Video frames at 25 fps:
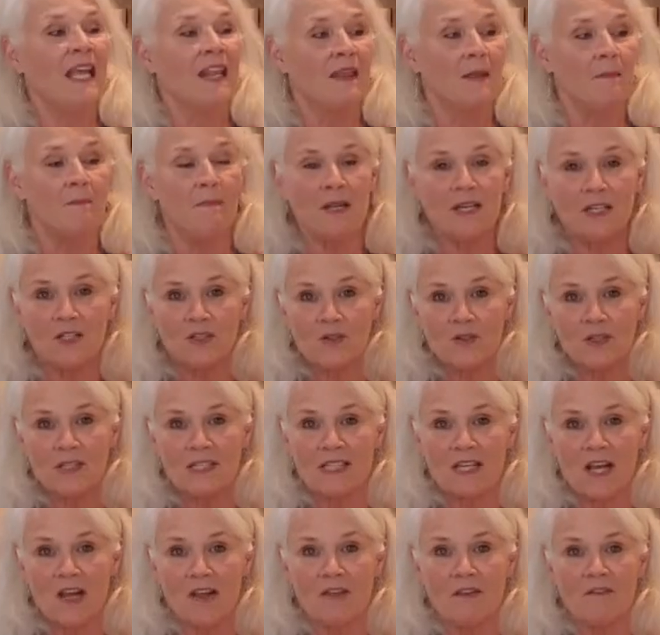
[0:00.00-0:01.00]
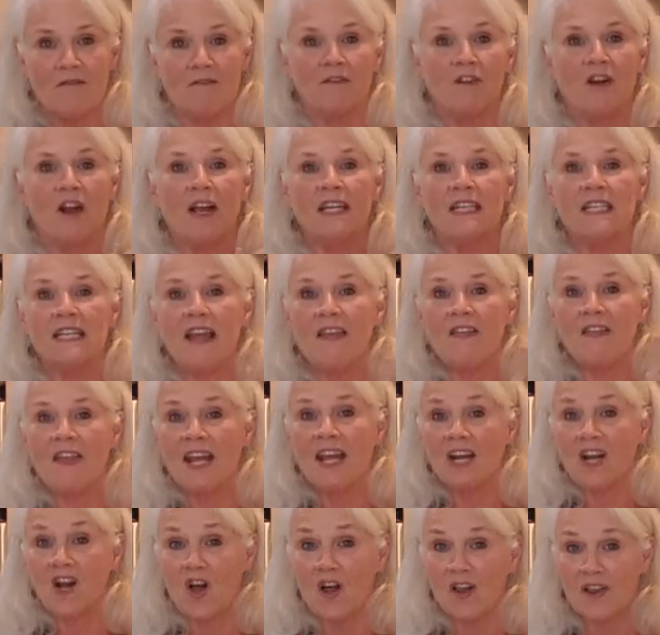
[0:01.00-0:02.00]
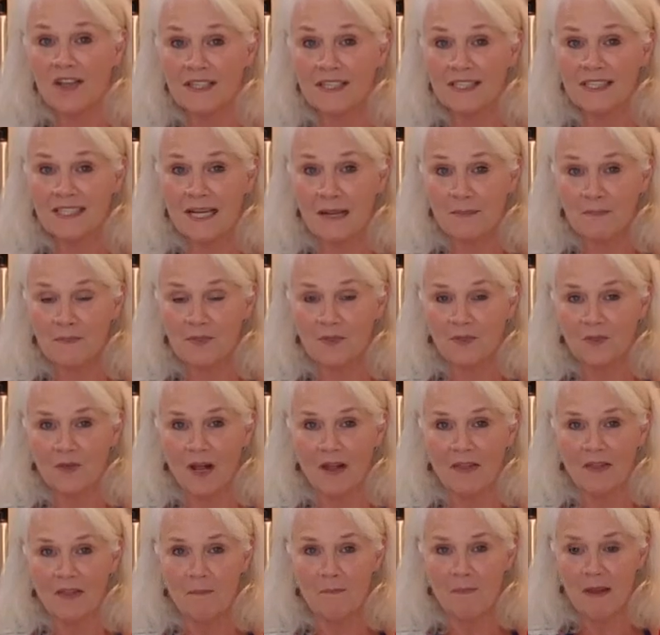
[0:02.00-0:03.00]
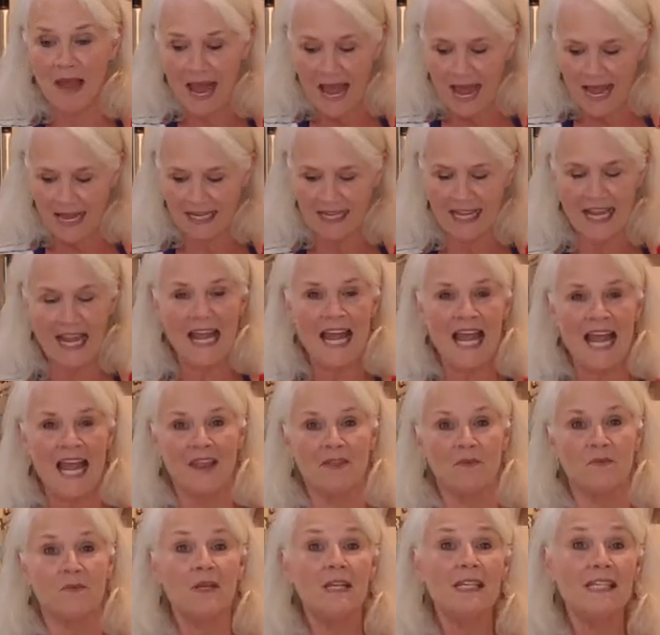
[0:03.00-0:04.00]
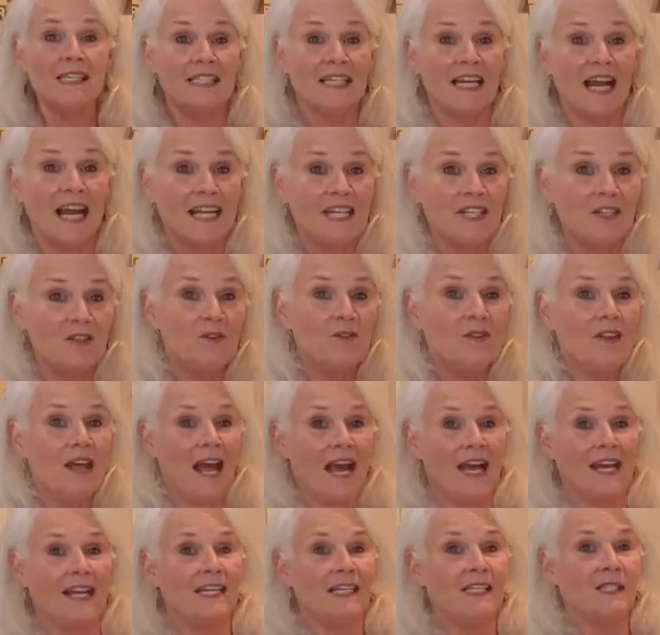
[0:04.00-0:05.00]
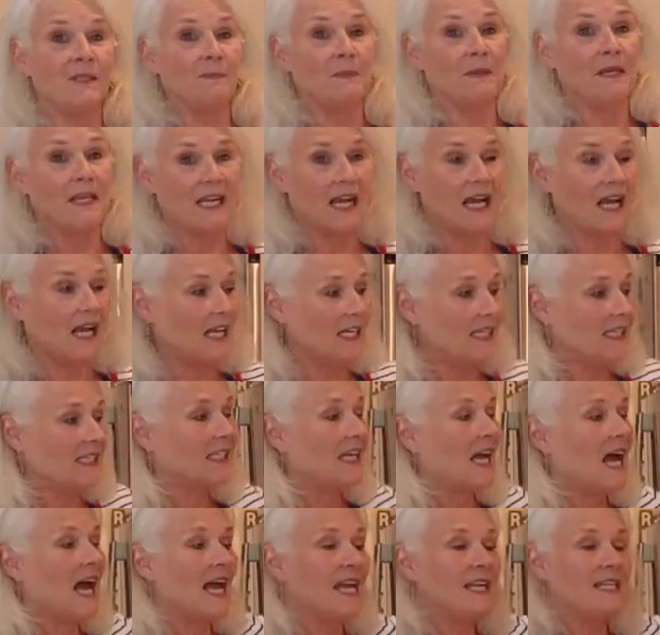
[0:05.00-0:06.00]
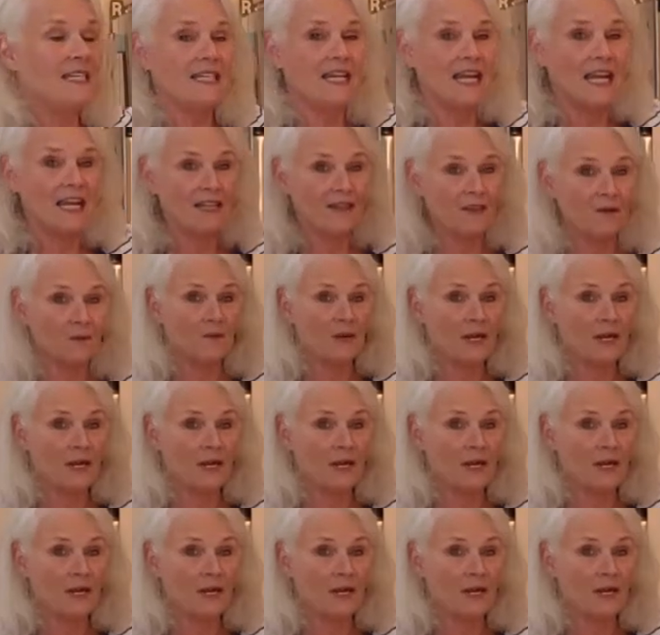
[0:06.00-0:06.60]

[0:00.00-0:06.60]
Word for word: The picture is on the front and then all the steps are on the back. And the reason I do that is because I take the